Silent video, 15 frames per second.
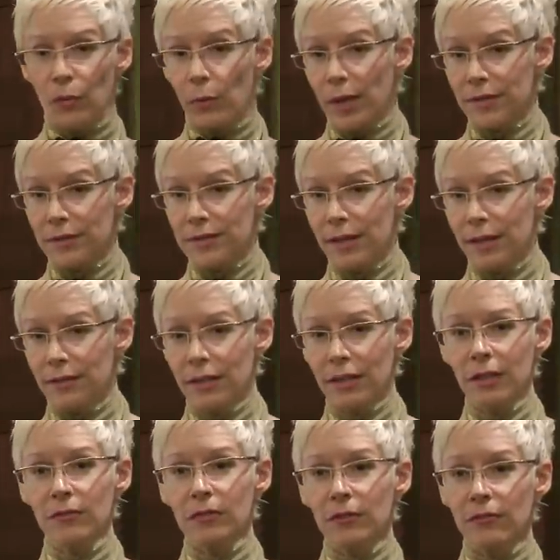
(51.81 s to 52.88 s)
Why is that?
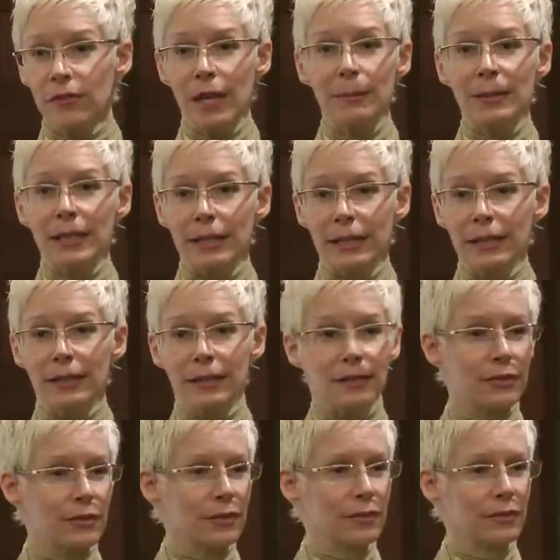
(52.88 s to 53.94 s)
Think of your family
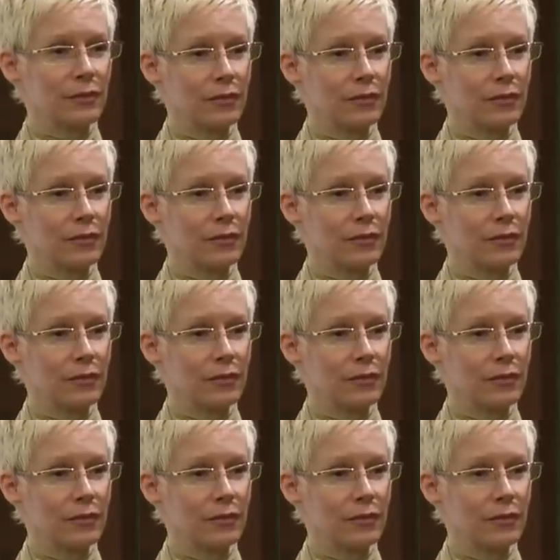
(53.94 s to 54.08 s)
lineage.